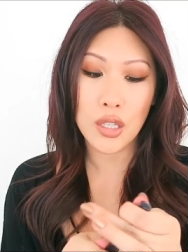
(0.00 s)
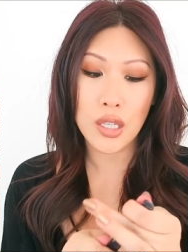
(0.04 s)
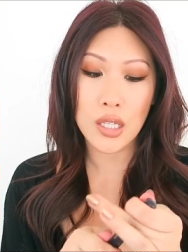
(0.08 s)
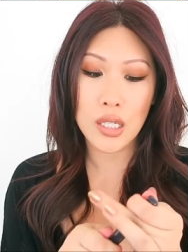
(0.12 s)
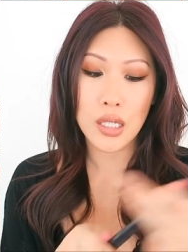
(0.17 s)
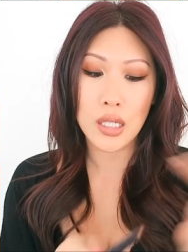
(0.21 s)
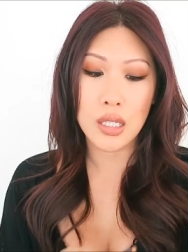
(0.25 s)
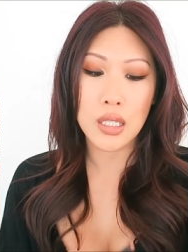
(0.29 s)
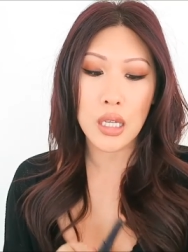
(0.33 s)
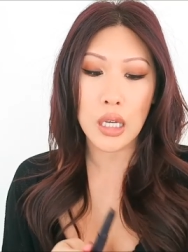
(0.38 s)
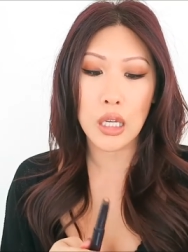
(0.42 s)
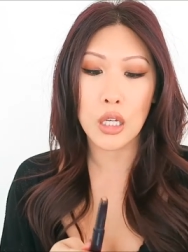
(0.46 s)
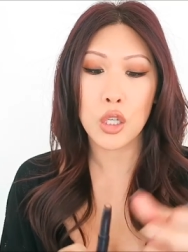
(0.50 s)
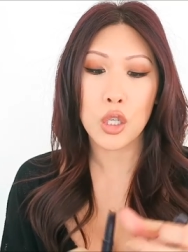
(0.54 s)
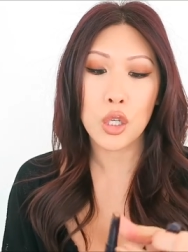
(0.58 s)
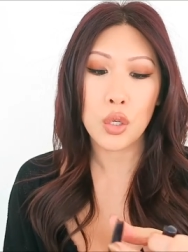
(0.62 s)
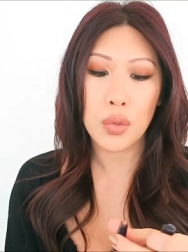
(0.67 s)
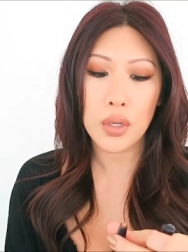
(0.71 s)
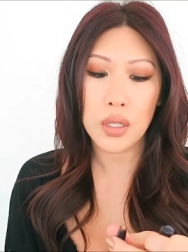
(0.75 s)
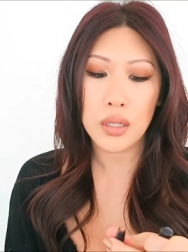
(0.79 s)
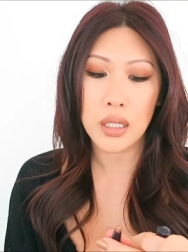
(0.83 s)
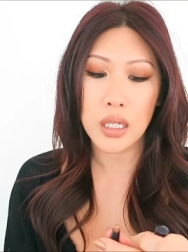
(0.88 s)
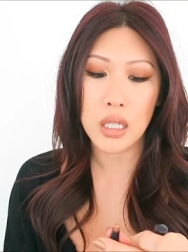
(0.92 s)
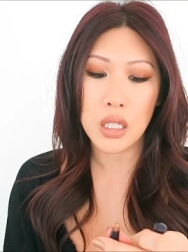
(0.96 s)
This is a new
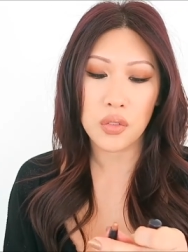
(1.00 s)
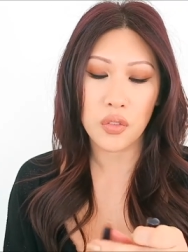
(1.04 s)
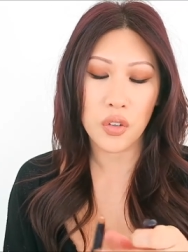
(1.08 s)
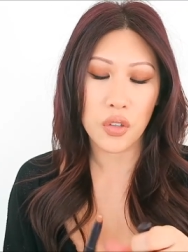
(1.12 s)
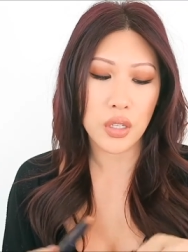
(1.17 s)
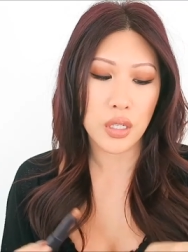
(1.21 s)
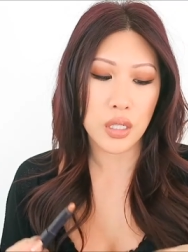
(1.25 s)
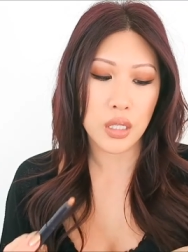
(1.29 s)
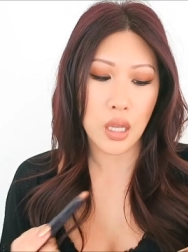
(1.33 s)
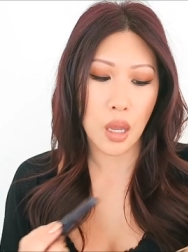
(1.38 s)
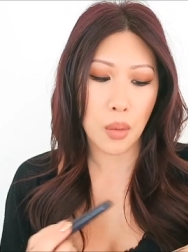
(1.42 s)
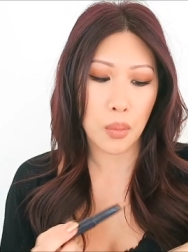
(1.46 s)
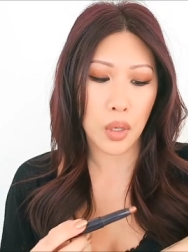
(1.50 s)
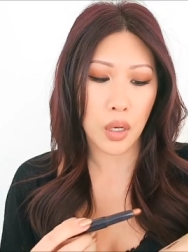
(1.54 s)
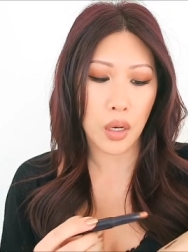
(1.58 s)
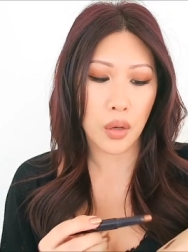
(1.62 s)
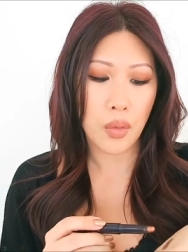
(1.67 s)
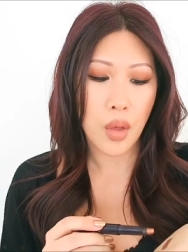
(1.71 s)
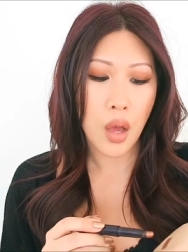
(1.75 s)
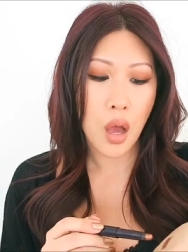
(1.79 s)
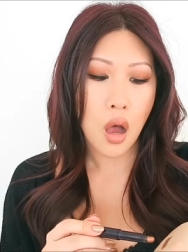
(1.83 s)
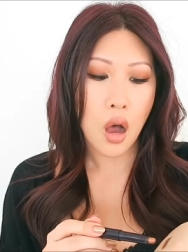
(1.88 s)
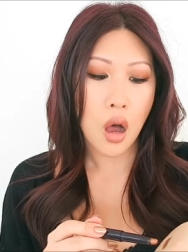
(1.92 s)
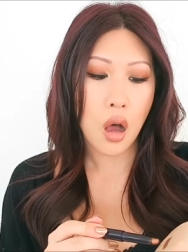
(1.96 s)
release for the
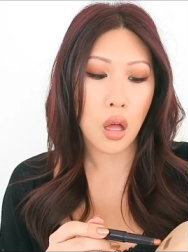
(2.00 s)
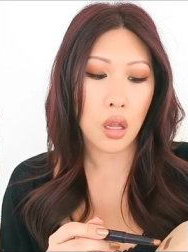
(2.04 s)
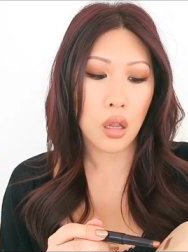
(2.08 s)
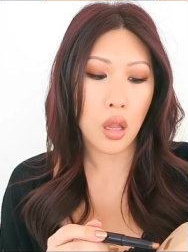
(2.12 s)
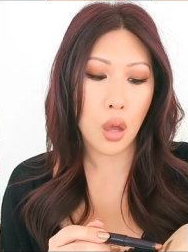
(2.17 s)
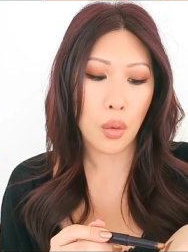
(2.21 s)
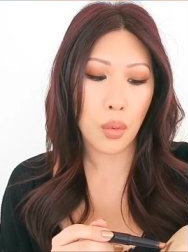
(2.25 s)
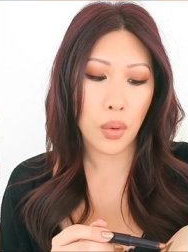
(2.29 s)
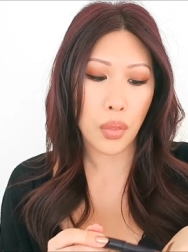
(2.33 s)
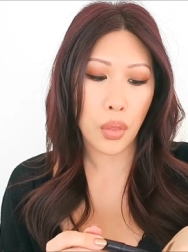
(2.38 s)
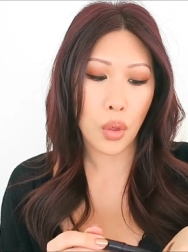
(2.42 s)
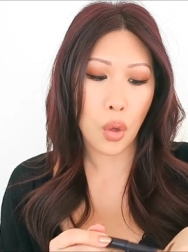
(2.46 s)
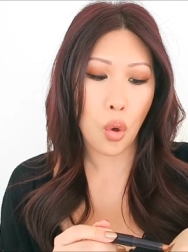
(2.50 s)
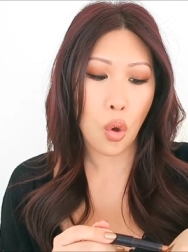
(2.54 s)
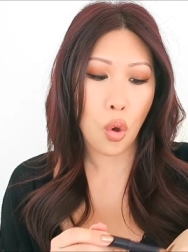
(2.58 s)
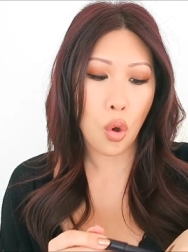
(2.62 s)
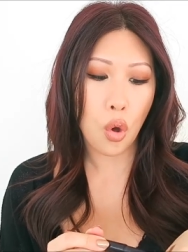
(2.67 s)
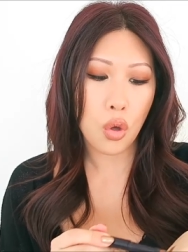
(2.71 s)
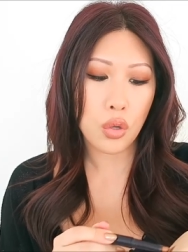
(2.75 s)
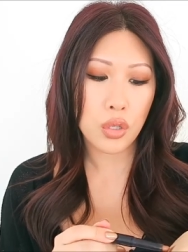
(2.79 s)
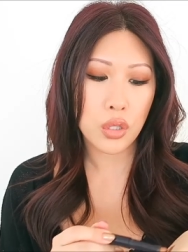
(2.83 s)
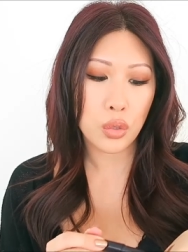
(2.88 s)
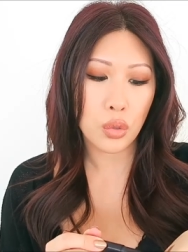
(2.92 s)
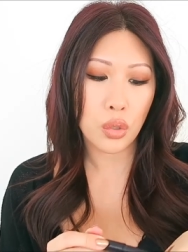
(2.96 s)
summer, along with a
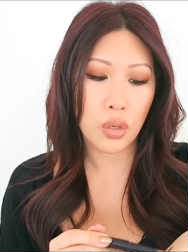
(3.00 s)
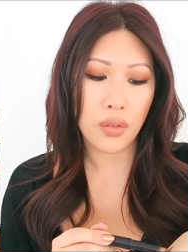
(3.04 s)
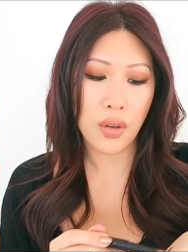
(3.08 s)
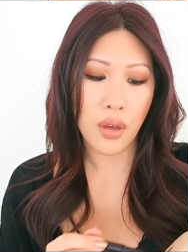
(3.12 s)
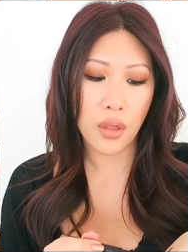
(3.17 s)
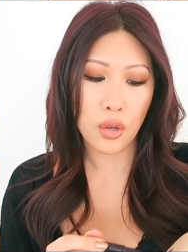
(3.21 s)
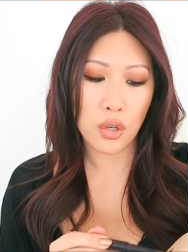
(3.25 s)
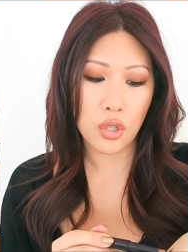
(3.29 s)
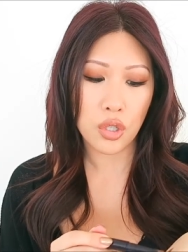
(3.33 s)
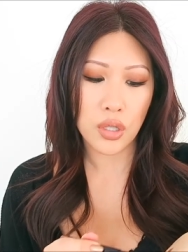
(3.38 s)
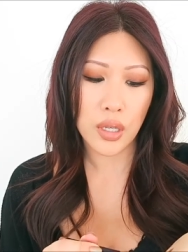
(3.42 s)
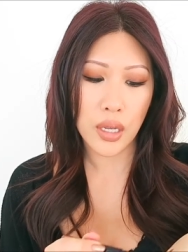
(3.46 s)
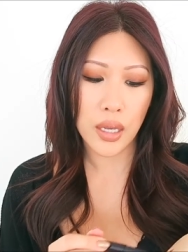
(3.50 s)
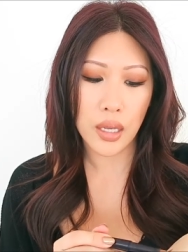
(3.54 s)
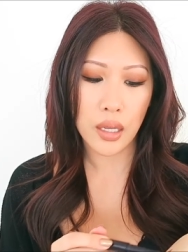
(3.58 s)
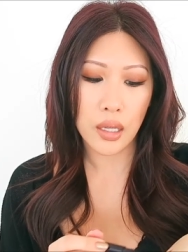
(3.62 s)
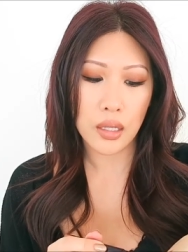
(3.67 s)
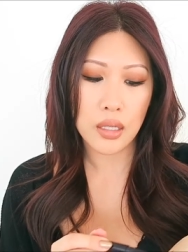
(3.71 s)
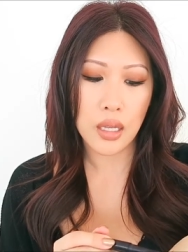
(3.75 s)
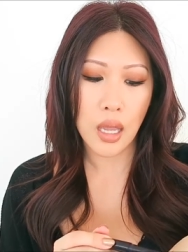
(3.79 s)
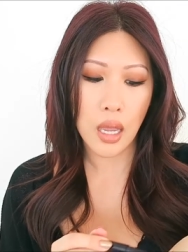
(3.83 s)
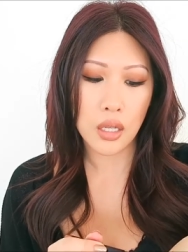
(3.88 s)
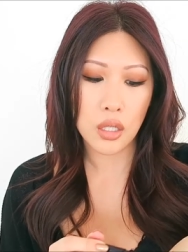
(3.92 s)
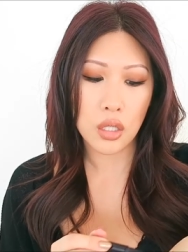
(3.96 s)
whole slew of other
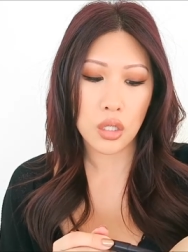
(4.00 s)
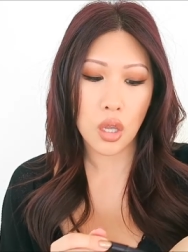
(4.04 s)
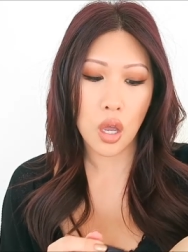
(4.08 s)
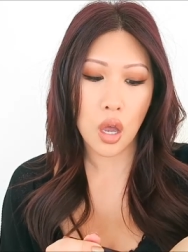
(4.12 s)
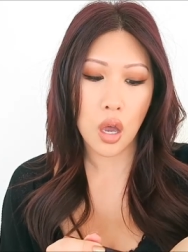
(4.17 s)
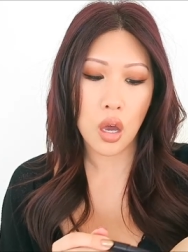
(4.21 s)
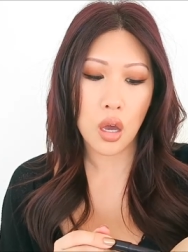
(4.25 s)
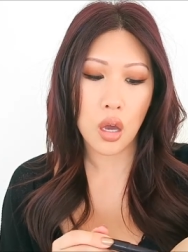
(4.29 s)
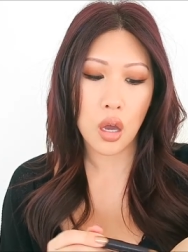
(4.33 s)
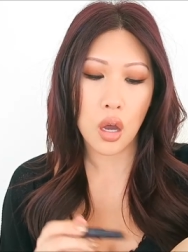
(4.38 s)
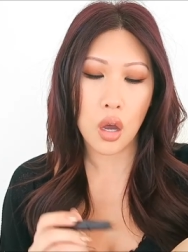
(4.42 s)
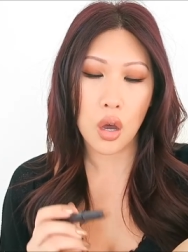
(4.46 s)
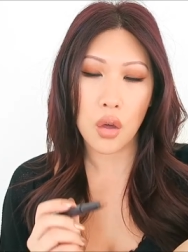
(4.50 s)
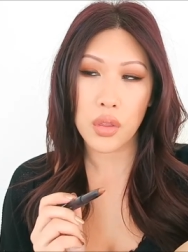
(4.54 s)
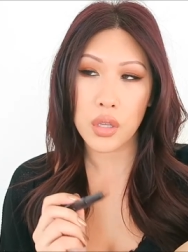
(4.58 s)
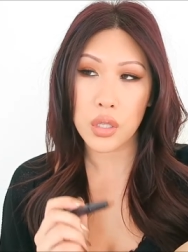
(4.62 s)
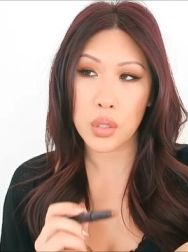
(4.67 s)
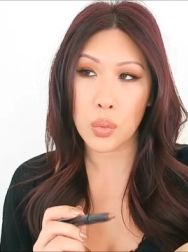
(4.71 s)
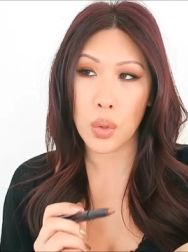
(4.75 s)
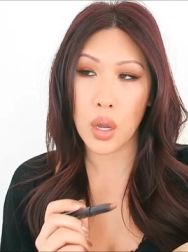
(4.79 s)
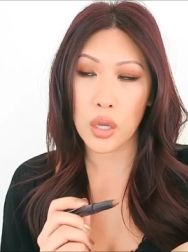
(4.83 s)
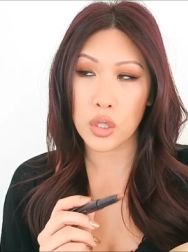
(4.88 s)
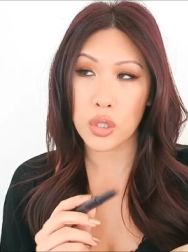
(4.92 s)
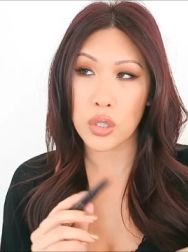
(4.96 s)
shades. I saw all the
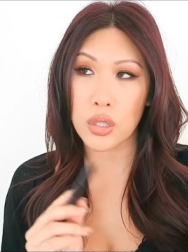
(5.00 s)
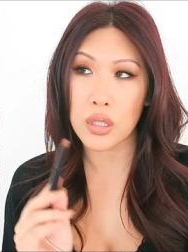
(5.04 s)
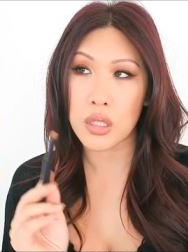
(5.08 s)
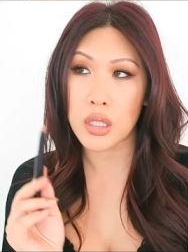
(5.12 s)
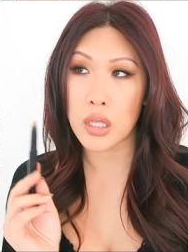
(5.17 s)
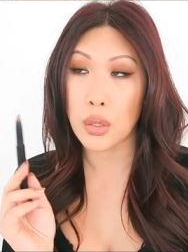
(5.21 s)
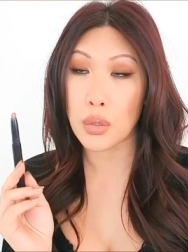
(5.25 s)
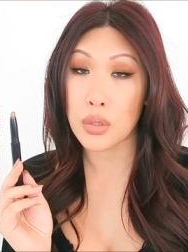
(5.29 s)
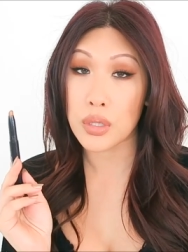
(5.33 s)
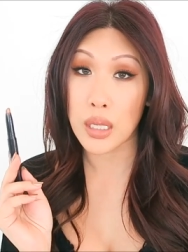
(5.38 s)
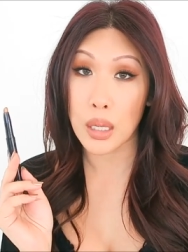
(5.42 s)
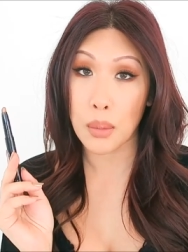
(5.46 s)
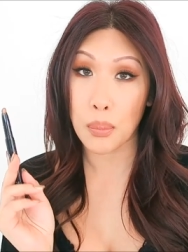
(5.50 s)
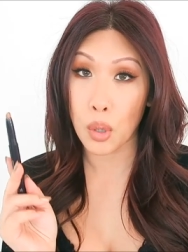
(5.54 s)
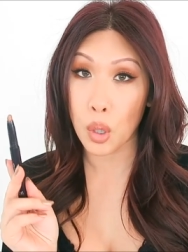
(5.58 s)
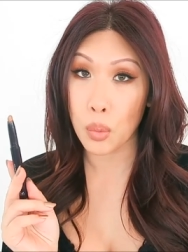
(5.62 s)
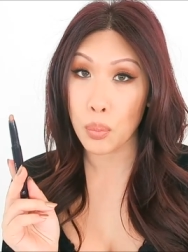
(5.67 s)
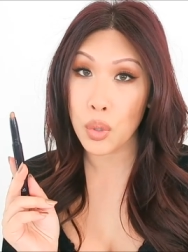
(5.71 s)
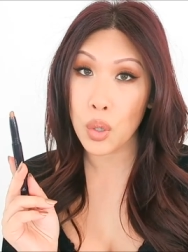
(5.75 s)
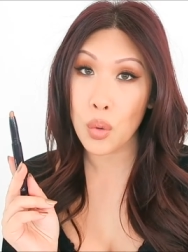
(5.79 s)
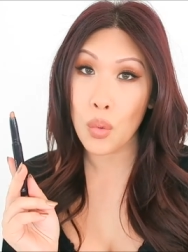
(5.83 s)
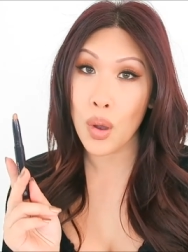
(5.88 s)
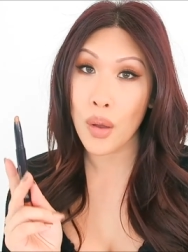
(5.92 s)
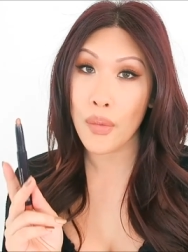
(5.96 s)
swatches. There is a
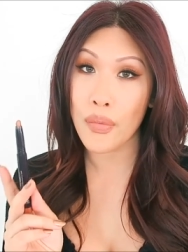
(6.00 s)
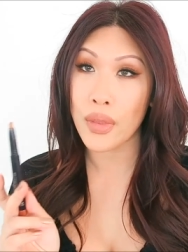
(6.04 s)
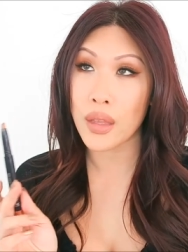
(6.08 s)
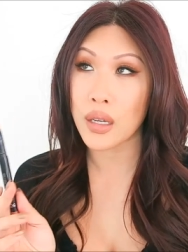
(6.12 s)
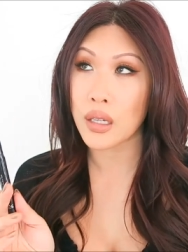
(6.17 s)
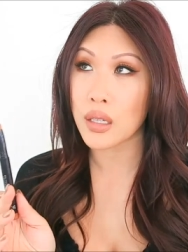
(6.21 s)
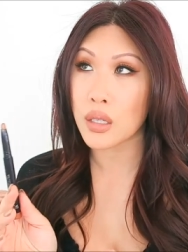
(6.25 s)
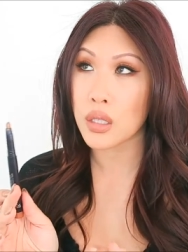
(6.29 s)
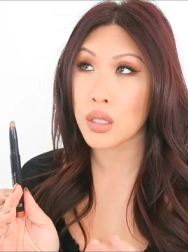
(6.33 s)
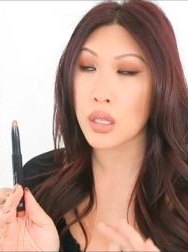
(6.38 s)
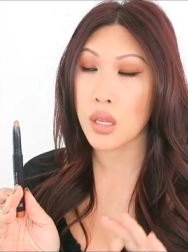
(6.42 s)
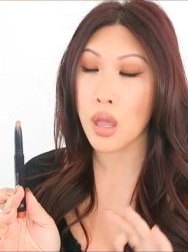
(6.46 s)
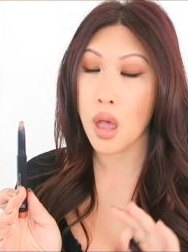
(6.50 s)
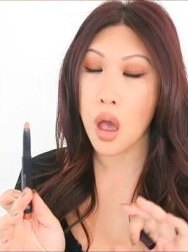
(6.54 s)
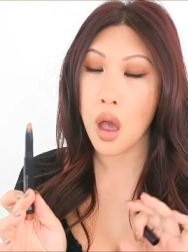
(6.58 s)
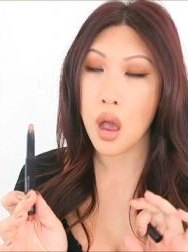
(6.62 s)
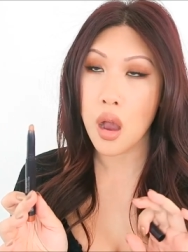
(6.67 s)
purple one that is